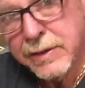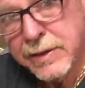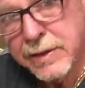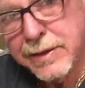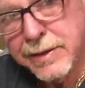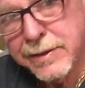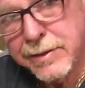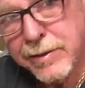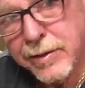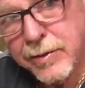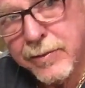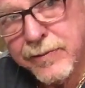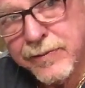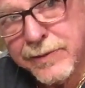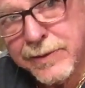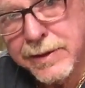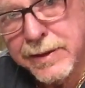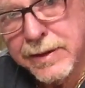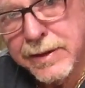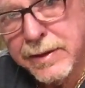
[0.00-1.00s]
and
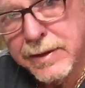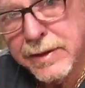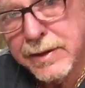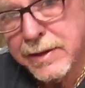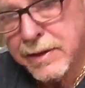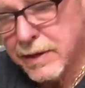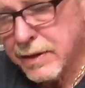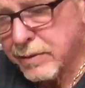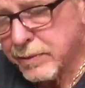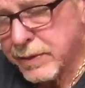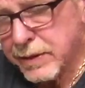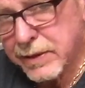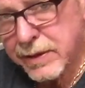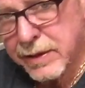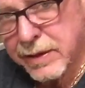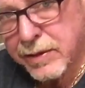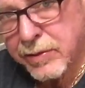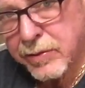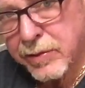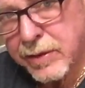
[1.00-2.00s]
hopefully it'll be
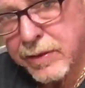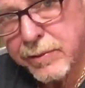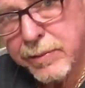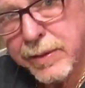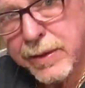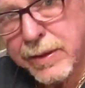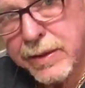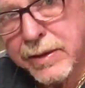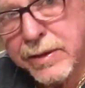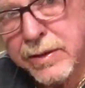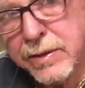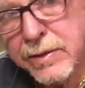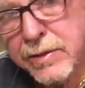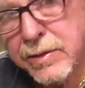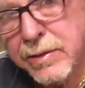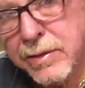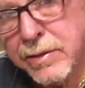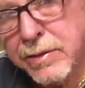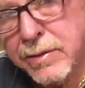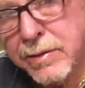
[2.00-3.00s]
there where everybody can
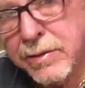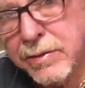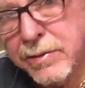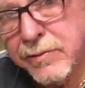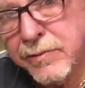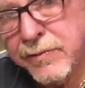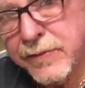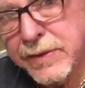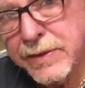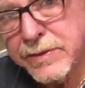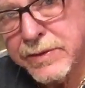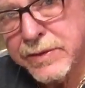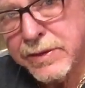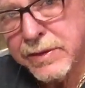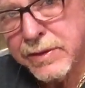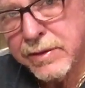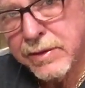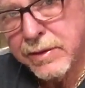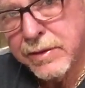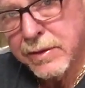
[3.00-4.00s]
visit
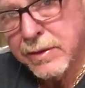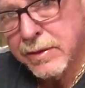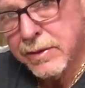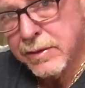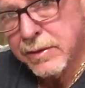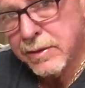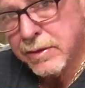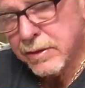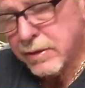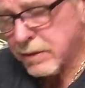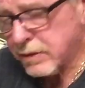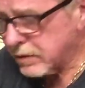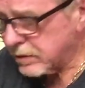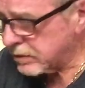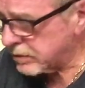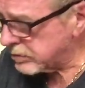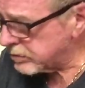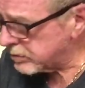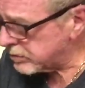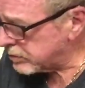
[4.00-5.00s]

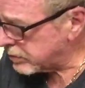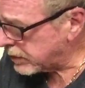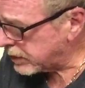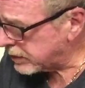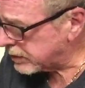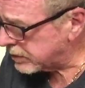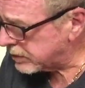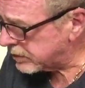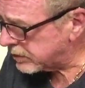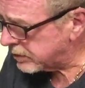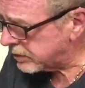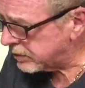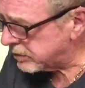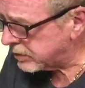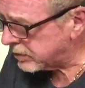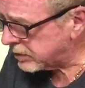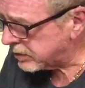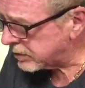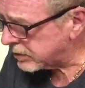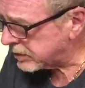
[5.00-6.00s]
my
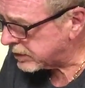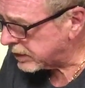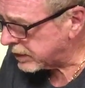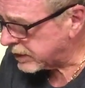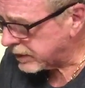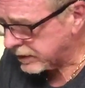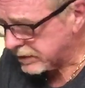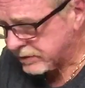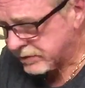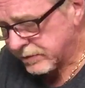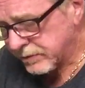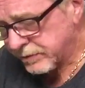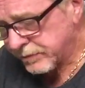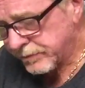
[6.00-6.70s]
collection.